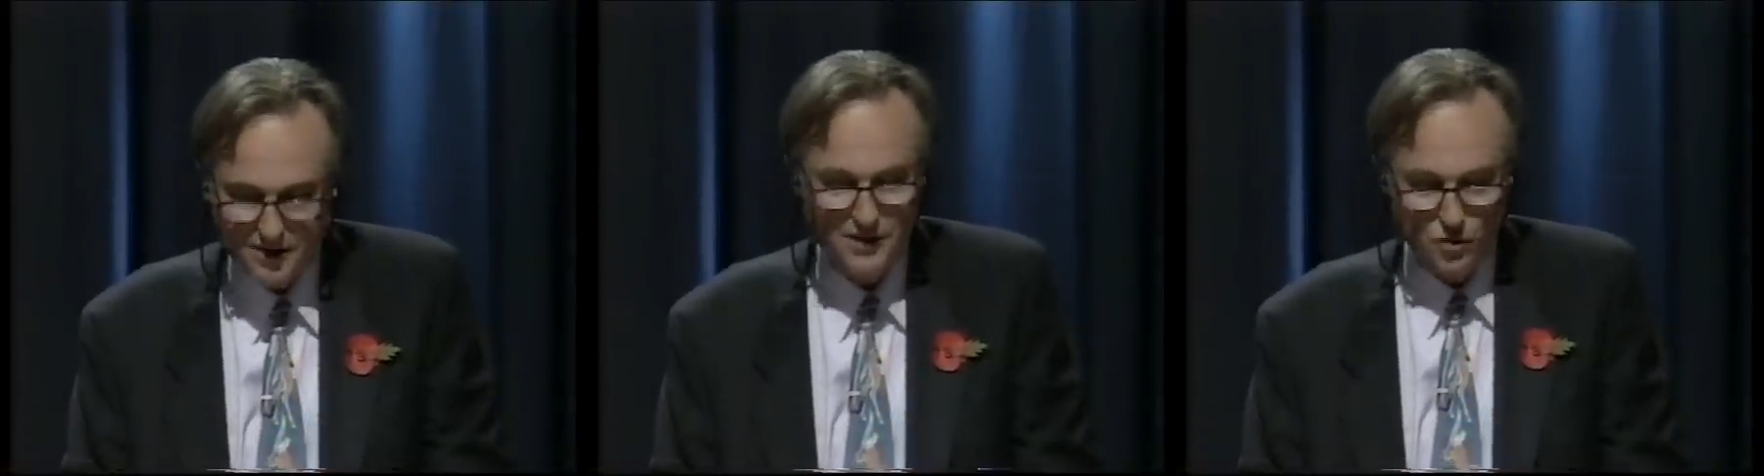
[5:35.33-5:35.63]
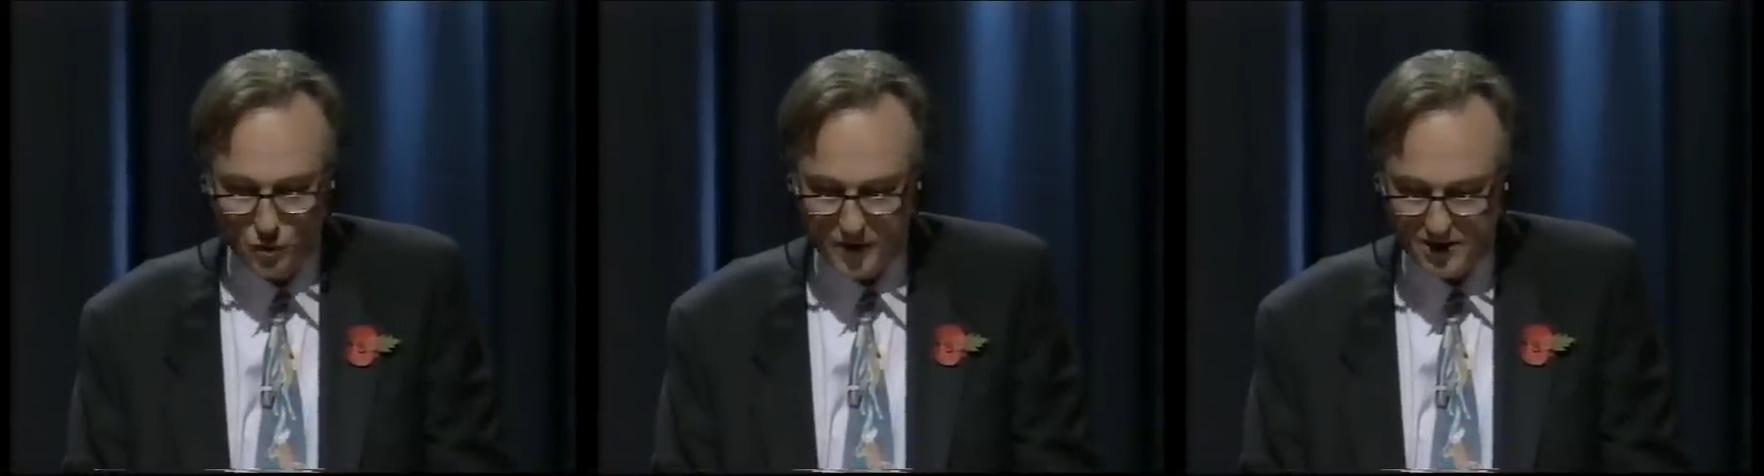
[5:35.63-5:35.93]
that
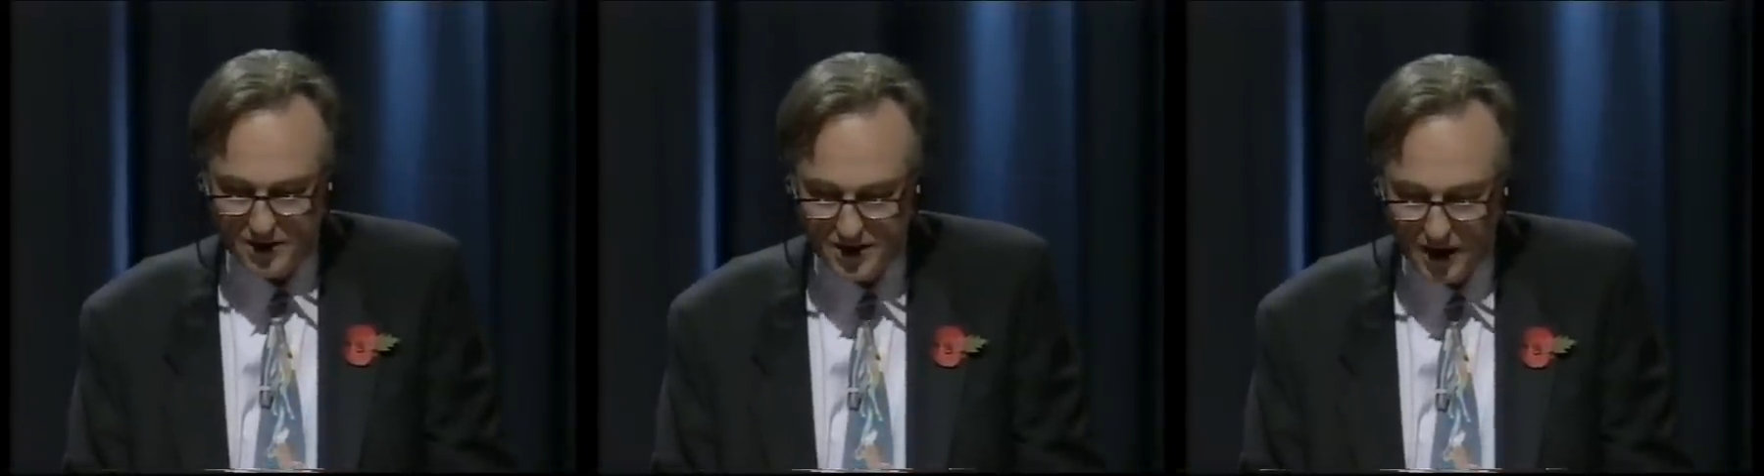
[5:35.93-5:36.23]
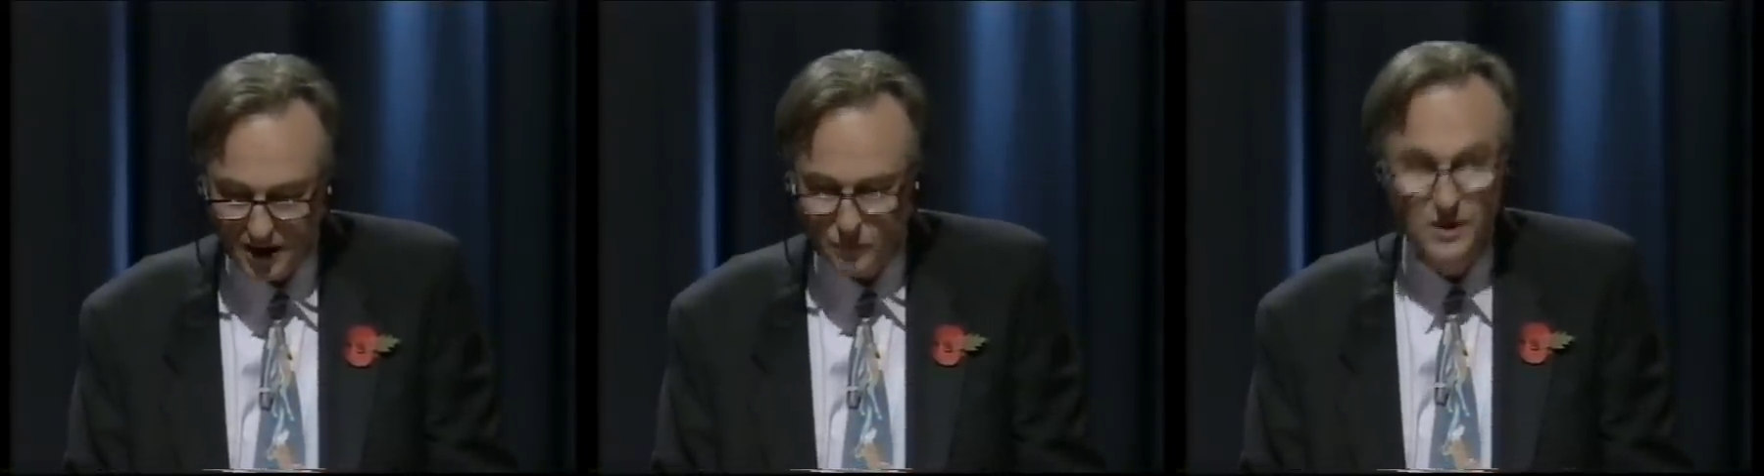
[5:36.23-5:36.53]
it orbits the
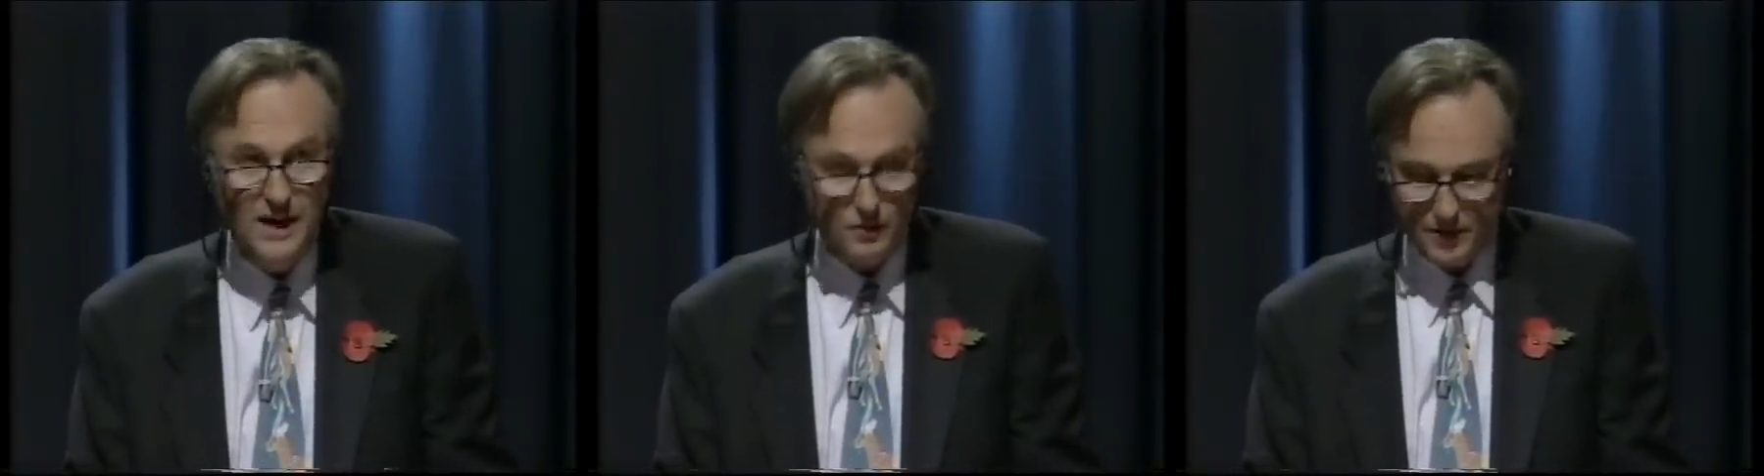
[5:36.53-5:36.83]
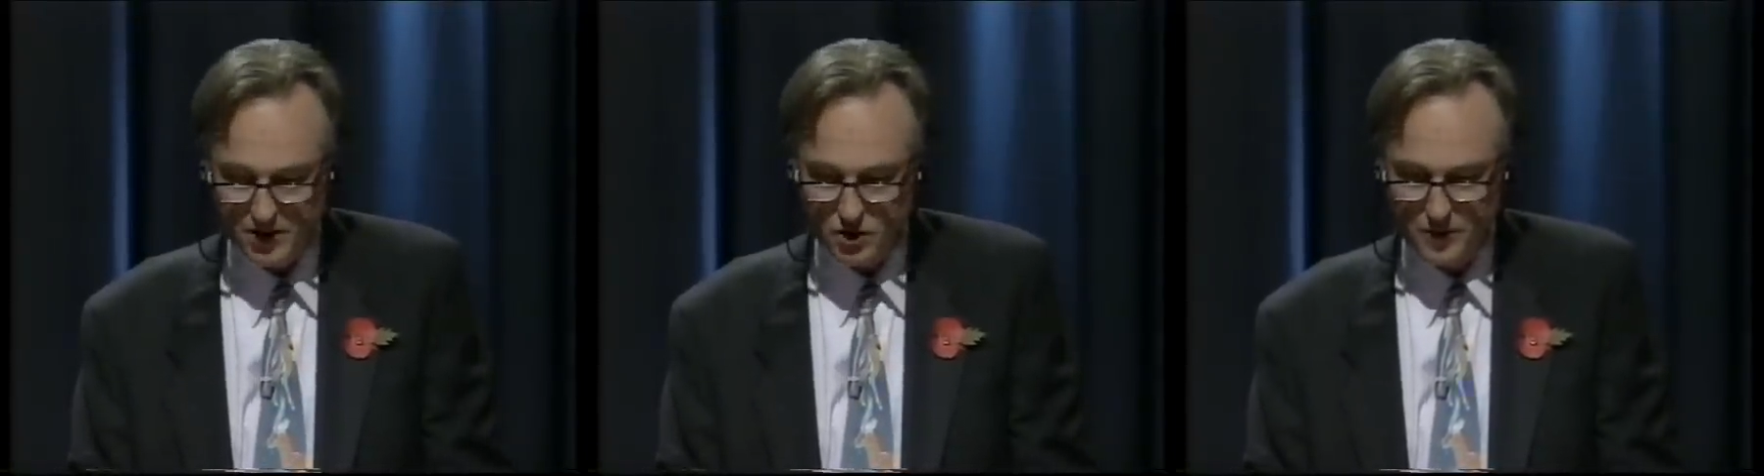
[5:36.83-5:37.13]
sun, will never
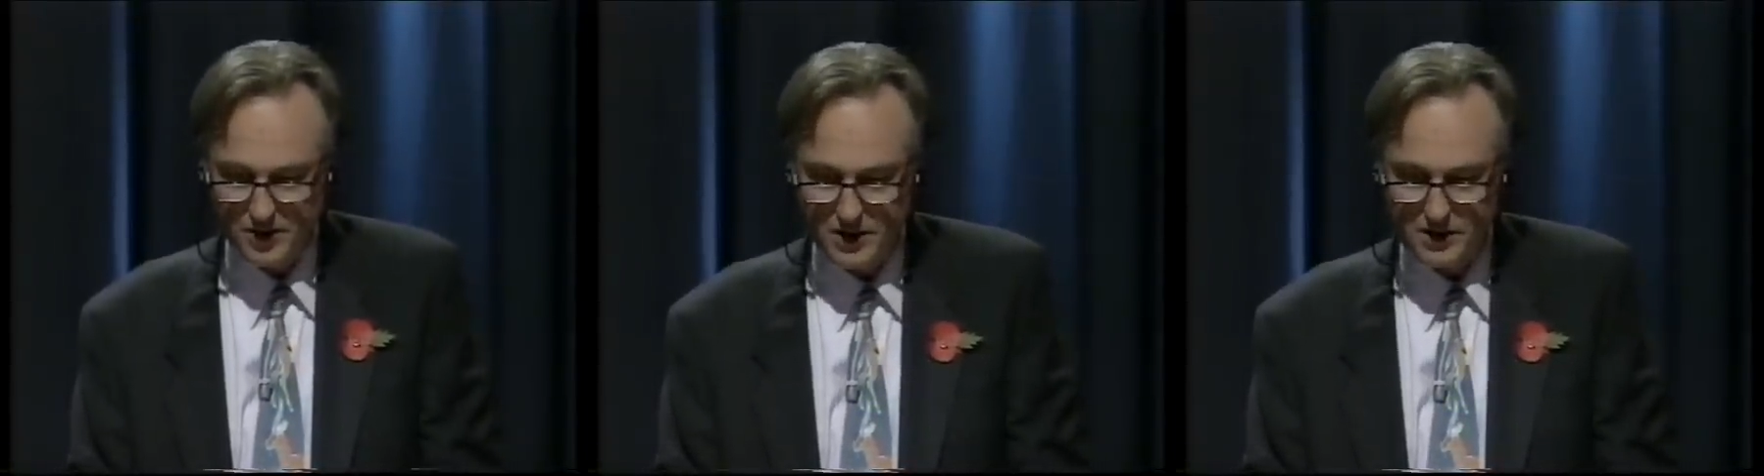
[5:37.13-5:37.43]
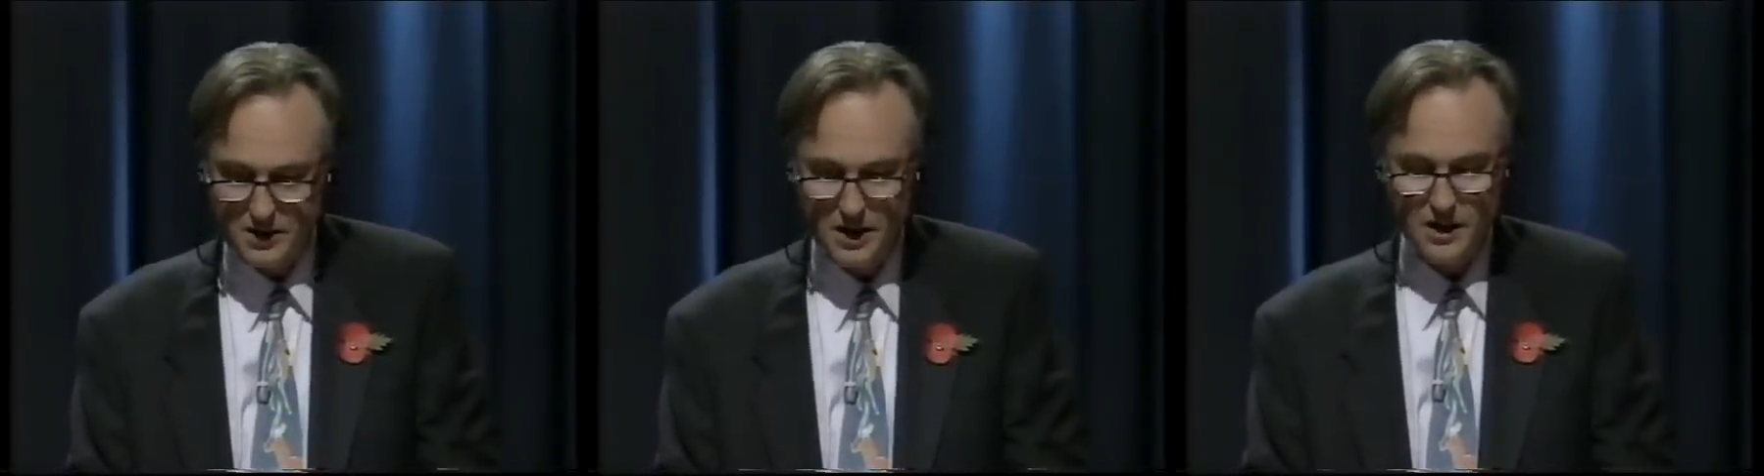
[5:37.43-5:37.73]
be
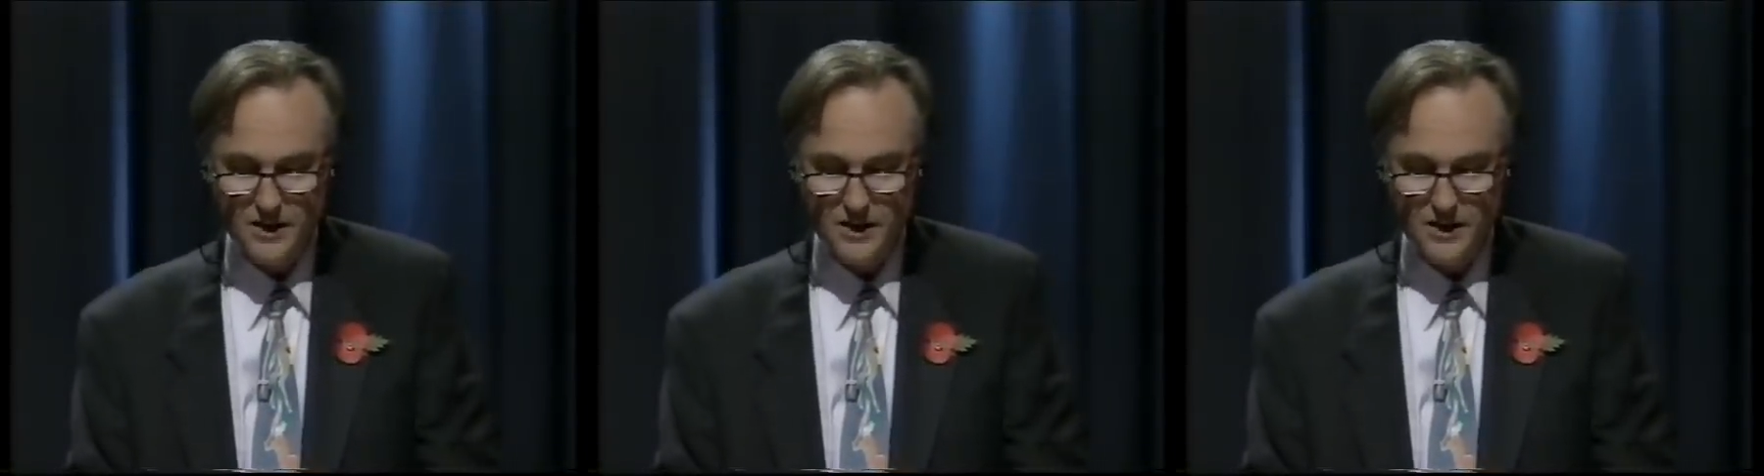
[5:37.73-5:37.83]
superseded.